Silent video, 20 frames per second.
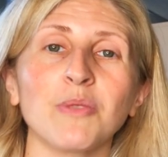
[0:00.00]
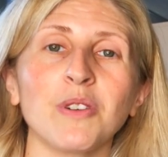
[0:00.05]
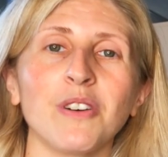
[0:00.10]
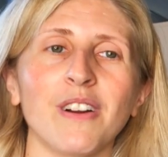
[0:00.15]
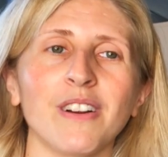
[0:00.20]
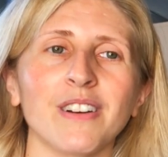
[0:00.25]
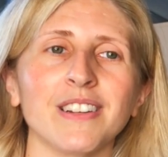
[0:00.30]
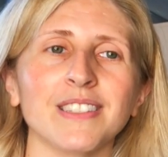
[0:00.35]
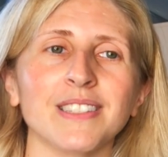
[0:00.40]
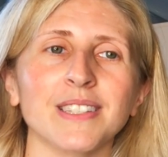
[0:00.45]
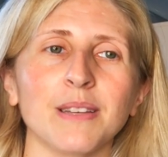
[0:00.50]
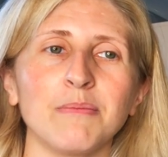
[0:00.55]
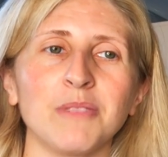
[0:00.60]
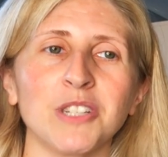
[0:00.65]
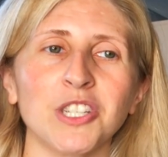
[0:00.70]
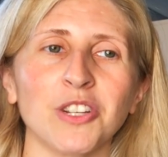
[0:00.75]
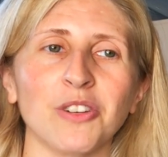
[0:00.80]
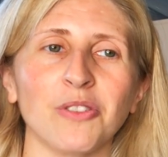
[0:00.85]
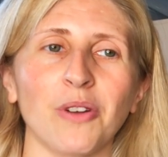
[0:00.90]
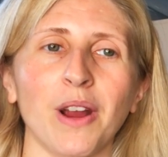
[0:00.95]
Artist
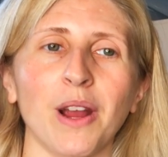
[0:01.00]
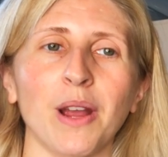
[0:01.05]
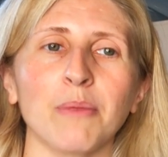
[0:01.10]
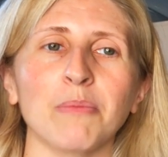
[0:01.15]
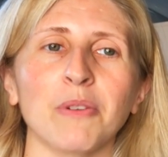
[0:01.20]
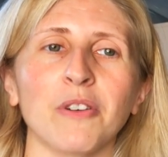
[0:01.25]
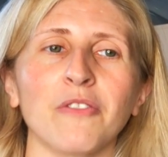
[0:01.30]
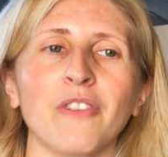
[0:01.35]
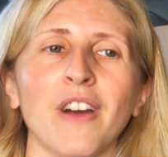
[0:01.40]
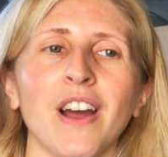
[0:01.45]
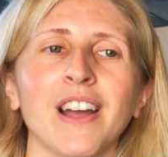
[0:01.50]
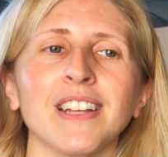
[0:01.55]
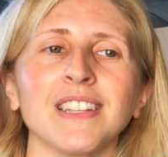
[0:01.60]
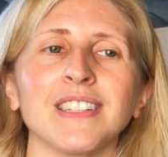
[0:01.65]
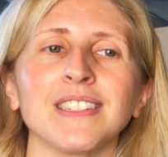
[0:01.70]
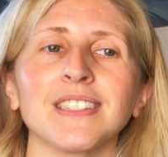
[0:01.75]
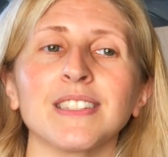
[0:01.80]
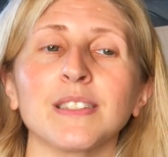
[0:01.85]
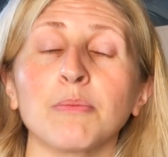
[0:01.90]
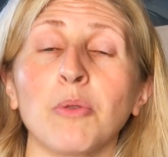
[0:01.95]
Commission Grant
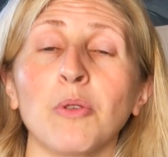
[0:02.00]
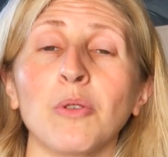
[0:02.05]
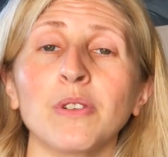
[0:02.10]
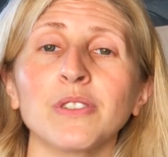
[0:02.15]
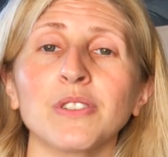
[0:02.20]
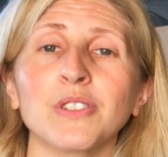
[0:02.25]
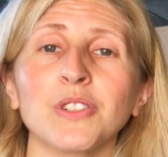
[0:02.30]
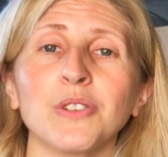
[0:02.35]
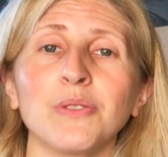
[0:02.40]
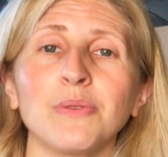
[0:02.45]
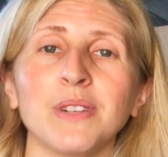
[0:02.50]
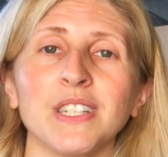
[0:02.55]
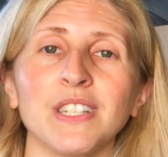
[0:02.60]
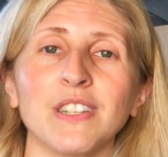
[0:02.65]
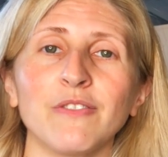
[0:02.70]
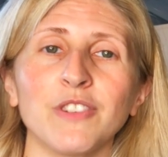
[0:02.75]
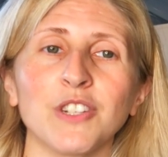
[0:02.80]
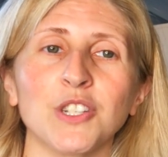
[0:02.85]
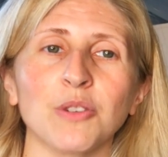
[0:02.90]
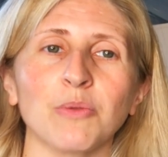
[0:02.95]
provides support to
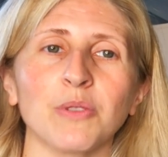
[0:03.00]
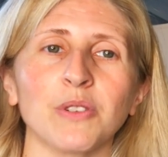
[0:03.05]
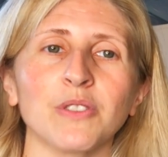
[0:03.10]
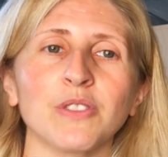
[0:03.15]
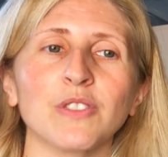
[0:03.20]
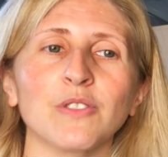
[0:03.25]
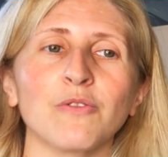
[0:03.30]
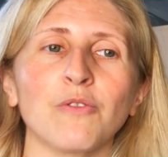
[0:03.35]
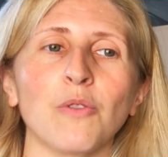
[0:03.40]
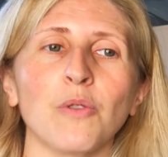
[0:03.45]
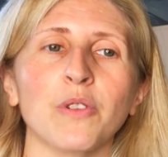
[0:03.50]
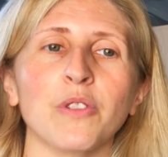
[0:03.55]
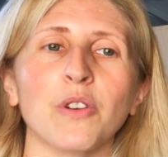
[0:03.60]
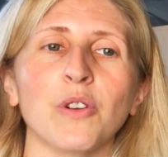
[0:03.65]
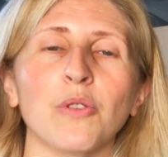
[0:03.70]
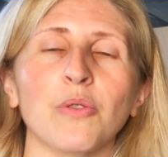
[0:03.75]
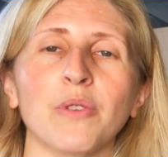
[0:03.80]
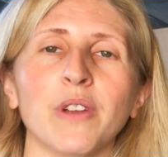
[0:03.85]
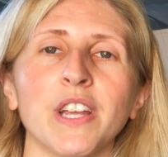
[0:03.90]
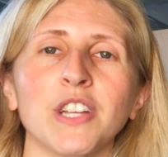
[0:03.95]
individuals for the
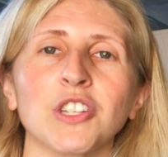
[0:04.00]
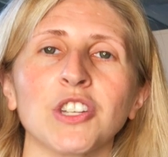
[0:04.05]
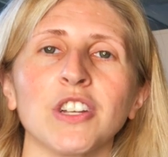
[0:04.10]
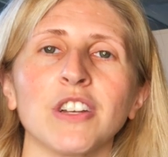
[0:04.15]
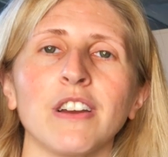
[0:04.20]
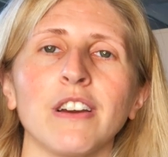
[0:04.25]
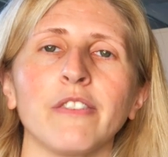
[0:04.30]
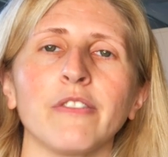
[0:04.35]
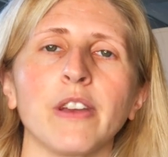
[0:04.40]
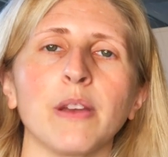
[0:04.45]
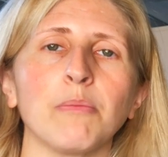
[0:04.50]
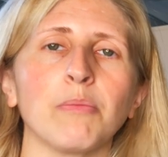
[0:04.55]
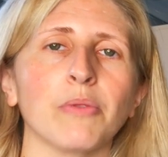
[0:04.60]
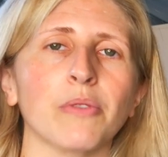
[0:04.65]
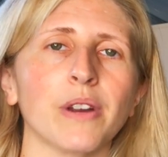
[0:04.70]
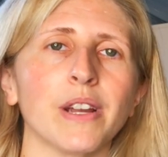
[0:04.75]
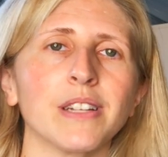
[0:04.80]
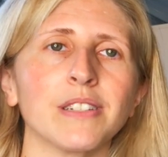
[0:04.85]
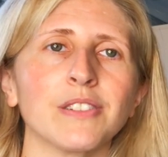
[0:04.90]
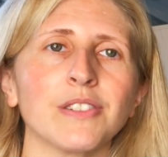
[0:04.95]
creation of a
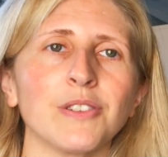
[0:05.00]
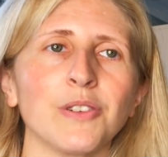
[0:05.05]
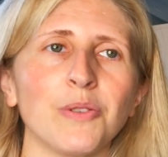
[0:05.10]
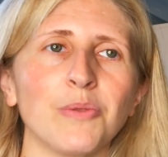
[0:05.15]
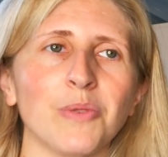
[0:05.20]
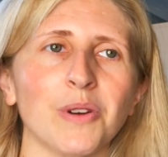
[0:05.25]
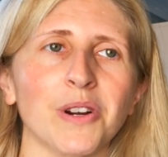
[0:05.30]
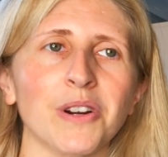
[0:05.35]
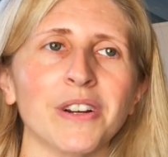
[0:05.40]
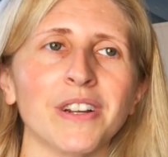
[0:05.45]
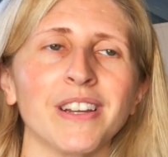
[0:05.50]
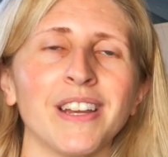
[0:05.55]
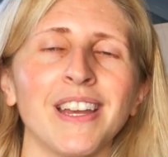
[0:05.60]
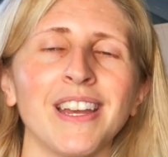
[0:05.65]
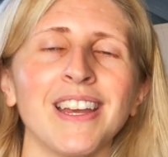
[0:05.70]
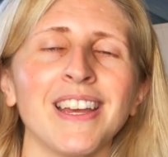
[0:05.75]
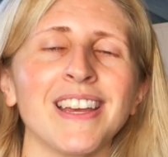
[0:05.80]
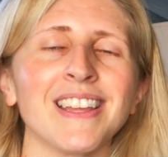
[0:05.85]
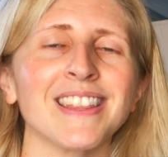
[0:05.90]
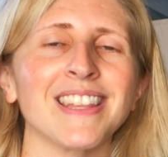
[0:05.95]
brand new work
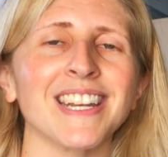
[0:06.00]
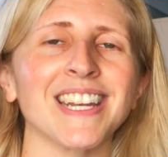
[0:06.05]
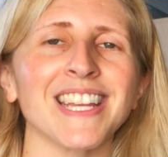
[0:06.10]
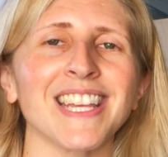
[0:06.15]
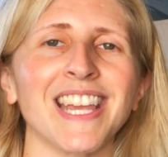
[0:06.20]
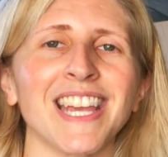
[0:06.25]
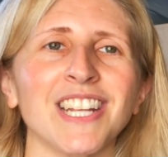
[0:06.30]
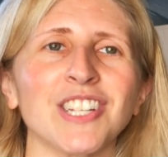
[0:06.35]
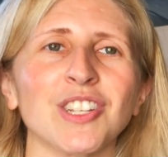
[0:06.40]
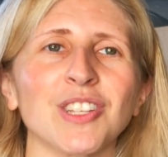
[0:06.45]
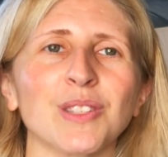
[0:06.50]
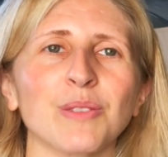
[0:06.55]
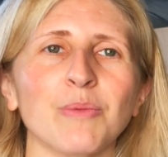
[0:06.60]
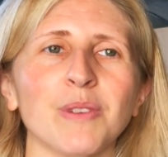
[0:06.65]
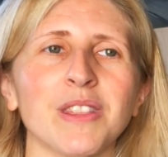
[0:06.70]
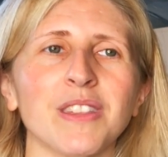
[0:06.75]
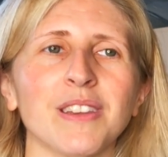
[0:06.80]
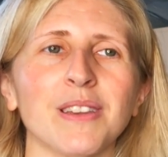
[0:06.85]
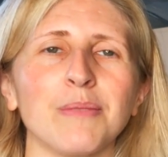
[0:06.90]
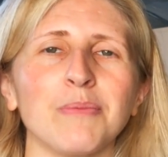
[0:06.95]
that engages
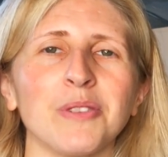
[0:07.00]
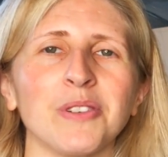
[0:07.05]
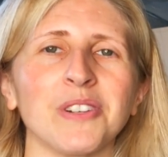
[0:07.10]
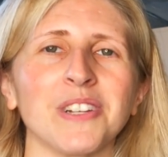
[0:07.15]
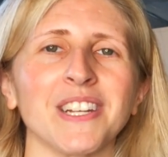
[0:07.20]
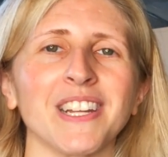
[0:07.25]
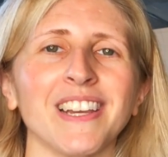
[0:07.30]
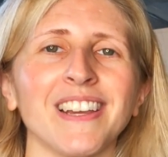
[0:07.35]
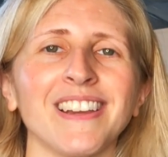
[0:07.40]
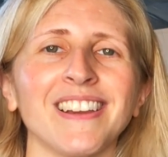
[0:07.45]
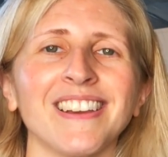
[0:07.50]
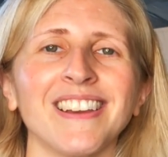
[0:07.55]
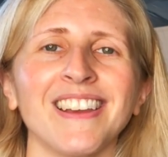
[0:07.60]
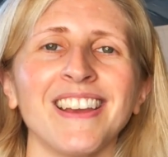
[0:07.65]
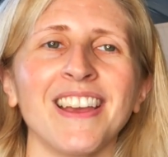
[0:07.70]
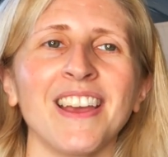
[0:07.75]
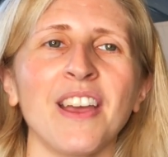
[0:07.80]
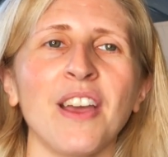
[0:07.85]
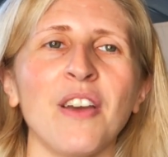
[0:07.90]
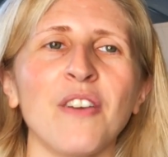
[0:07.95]
with the community.
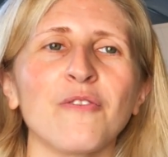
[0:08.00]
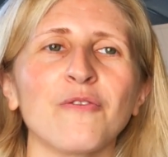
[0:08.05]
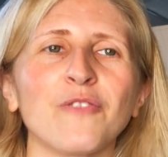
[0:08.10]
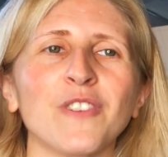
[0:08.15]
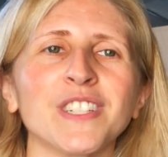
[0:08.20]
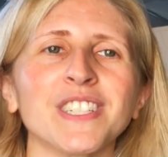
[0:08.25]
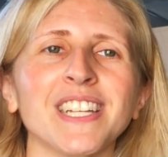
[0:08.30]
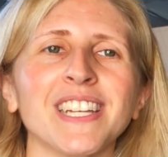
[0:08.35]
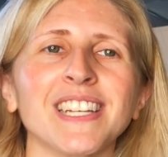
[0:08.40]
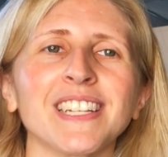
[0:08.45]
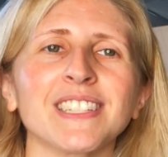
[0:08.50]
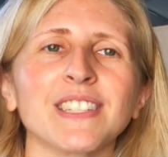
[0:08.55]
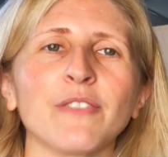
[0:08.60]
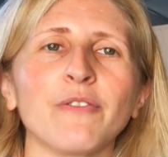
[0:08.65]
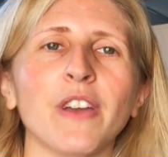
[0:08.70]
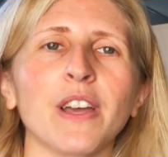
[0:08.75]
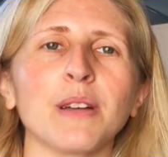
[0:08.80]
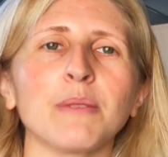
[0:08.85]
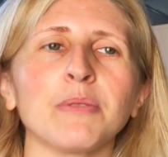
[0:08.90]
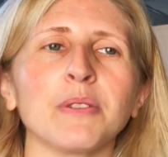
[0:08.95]
Funding is
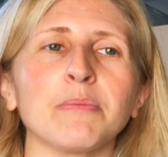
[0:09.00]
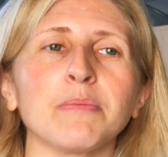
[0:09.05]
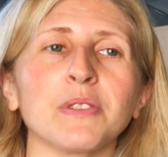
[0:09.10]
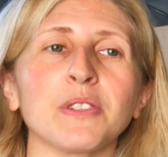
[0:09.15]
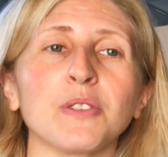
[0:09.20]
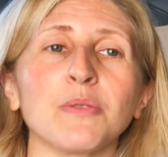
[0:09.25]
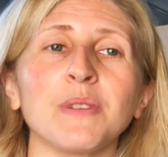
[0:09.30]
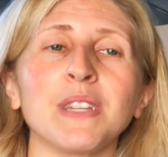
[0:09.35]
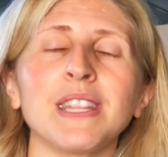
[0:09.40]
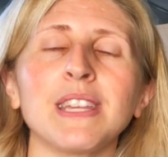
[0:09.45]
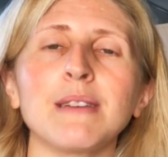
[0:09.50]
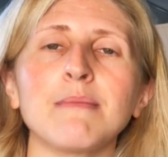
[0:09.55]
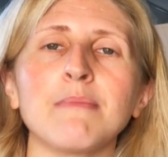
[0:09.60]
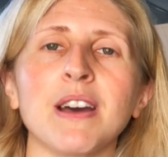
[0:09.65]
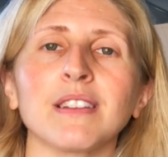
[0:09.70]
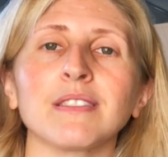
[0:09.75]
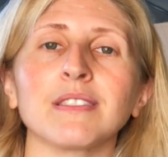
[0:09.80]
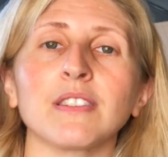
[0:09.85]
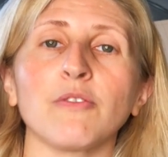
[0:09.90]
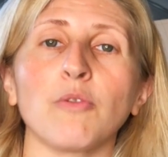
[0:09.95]
available between the
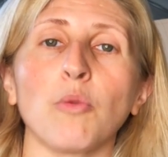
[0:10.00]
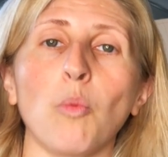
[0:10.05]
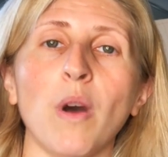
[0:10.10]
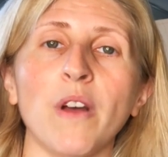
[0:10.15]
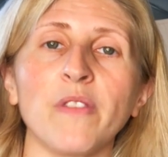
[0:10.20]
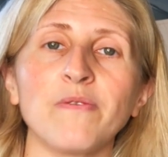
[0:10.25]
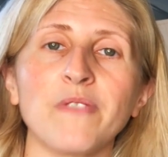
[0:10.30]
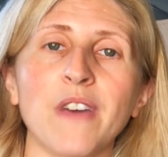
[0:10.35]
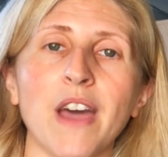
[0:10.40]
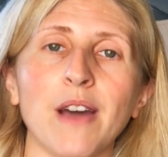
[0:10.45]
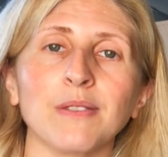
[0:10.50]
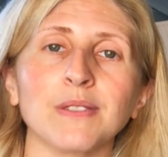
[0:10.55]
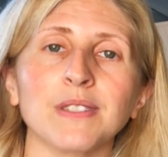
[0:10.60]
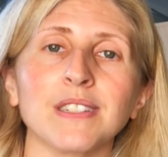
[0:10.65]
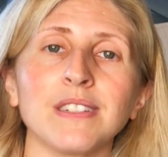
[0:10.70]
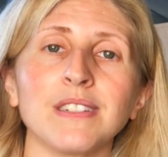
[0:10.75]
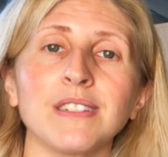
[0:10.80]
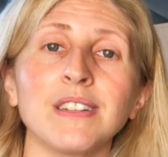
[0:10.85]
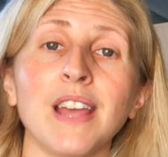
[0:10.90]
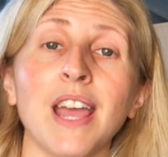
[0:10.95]
amounts of
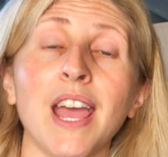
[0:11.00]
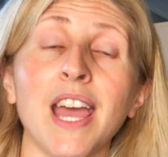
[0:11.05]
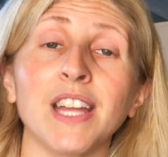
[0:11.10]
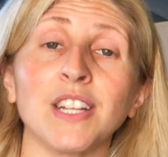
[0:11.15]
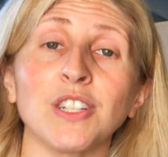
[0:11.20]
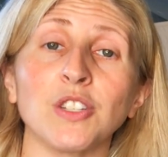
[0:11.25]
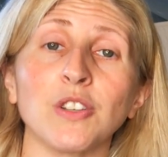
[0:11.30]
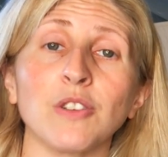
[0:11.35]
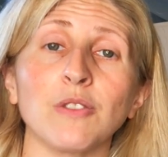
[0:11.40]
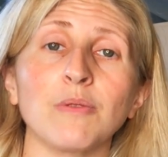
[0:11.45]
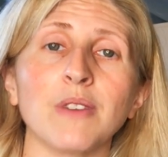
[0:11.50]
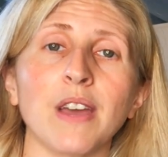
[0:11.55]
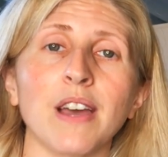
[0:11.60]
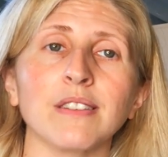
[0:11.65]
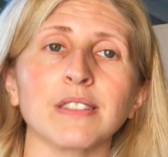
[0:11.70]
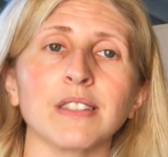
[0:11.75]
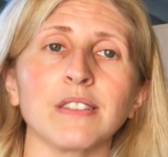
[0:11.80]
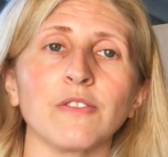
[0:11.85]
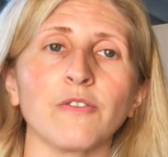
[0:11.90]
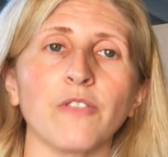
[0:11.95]
$1,000 and
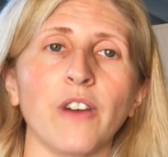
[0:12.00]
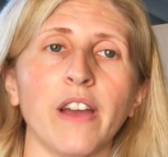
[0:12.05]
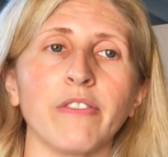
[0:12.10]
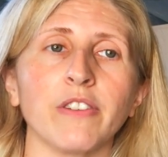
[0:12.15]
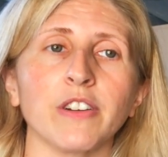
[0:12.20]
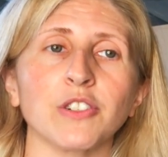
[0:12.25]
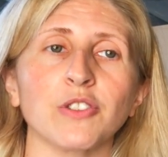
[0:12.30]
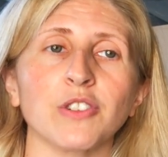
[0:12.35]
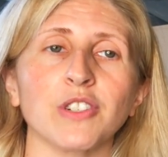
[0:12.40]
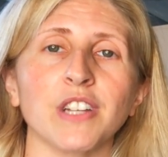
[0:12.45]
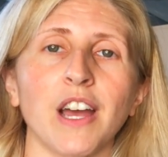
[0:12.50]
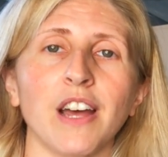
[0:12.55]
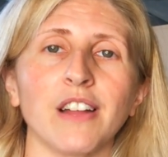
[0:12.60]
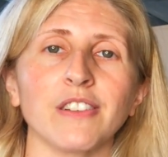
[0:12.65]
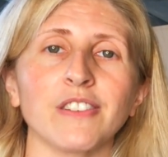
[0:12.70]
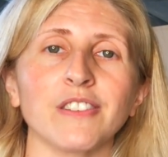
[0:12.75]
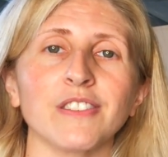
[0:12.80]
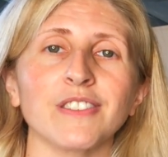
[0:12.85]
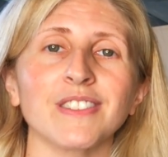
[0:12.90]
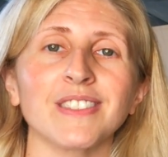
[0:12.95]

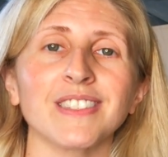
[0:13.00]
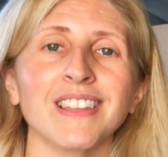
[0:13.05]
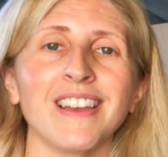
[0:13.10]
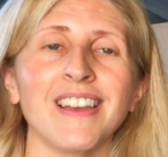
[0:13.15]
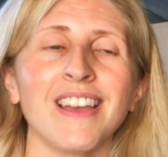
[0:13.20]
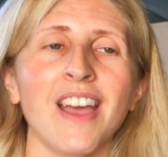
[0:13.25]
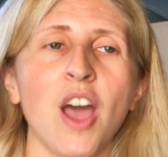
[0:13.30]
$2,500.